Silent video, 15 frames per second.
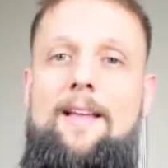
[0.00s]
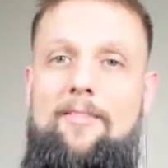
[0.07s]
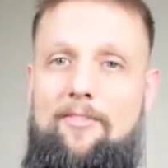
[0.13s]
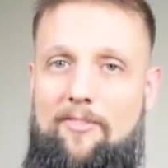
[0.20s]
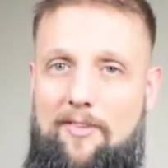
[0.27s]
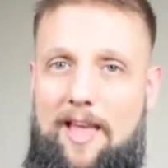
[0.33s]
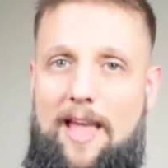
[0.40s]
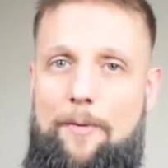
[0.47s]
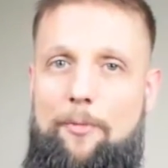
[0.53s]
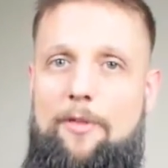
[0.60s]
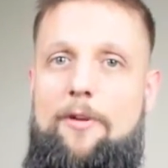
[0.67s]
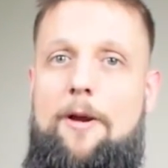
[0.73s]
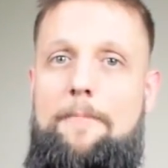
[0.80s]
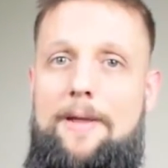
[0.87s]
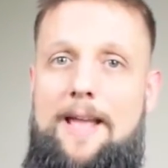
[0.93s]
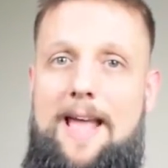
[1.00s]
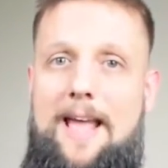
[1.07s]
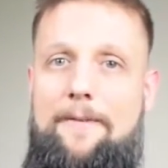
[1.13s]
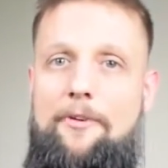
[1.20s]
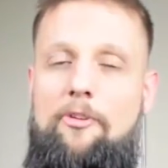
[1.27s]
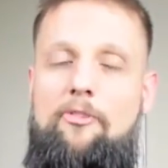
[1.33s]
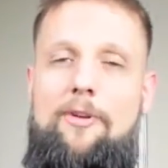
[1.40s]
Same with our
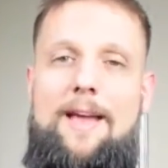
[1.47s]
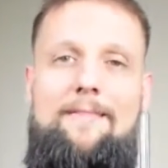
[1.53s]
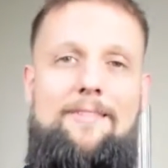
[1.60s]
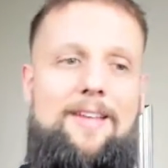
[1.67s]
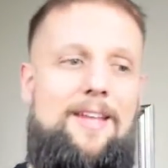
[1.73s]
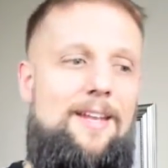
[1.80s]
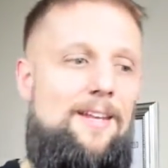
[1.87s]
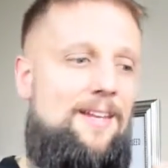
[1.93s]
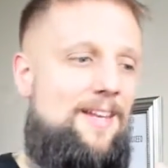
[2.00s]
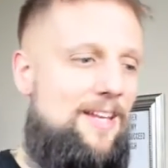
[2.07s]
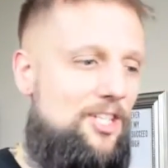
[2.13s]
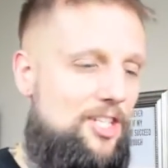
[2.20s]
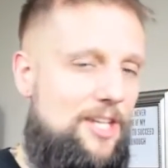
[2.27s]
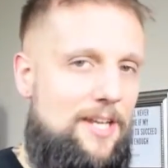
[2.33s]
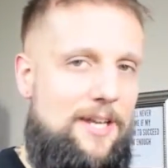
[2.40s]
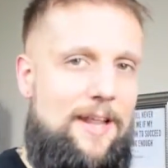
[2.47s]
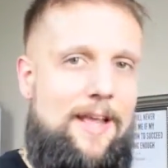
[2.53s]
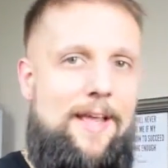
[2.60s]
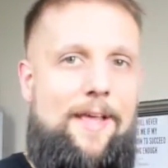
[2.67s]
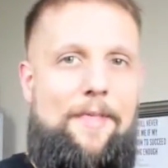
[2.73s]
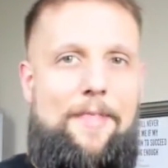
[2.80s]
behavior. So you have to condition